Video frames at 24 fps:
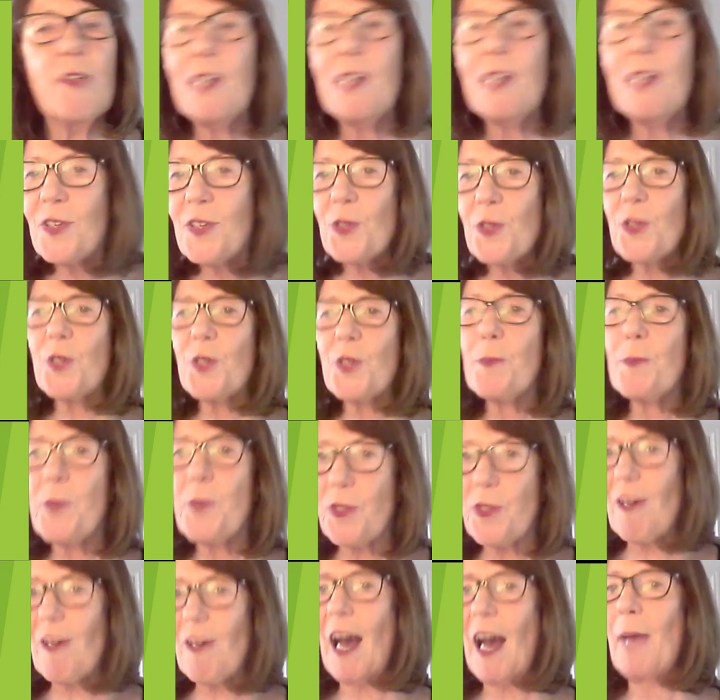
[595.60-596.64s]
Green social
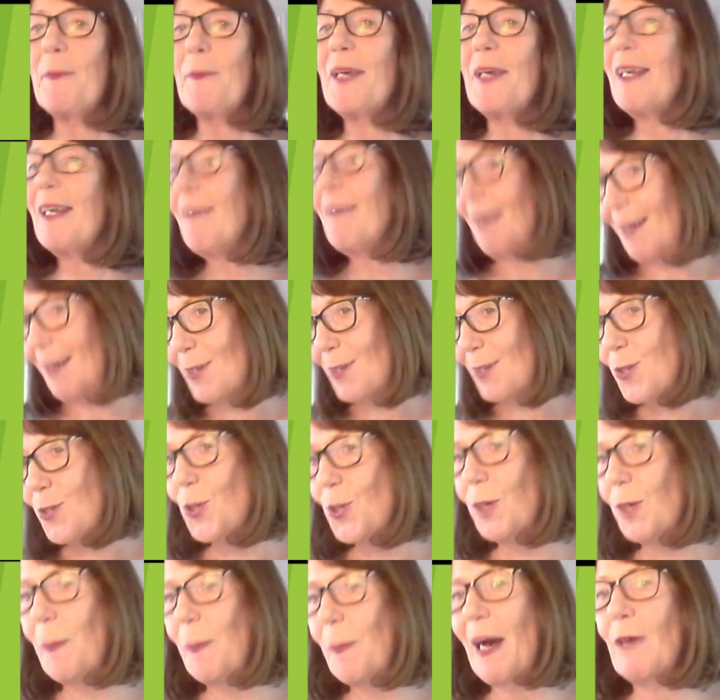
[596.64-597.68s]
prescribing, I'll
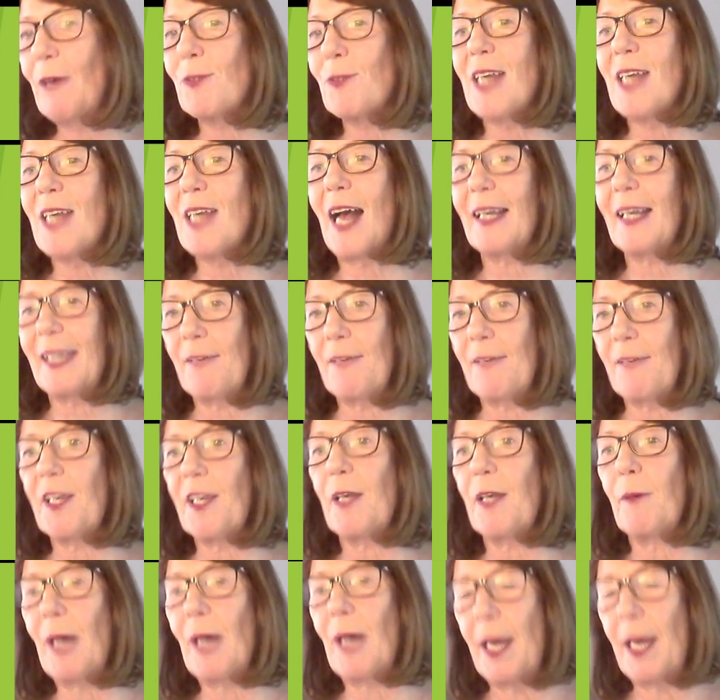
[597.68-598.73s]
talk about and give
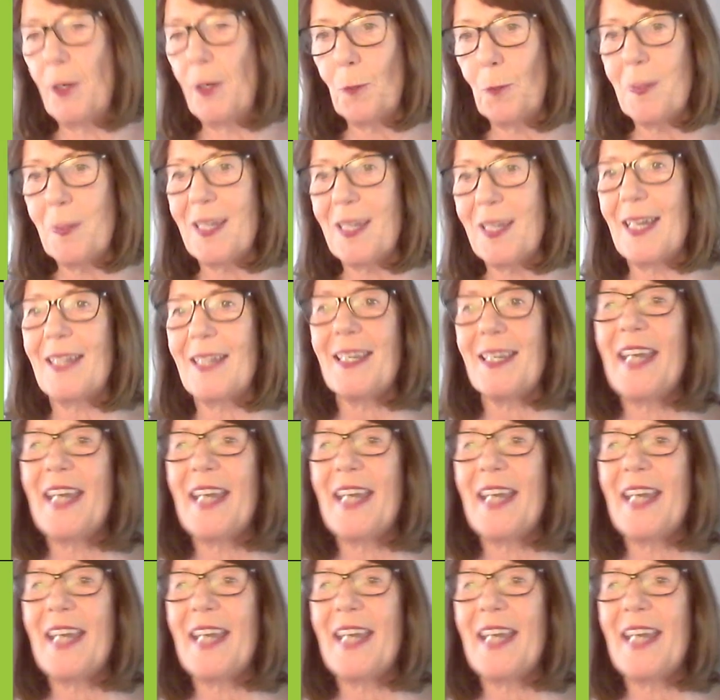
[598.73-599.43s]
you an update.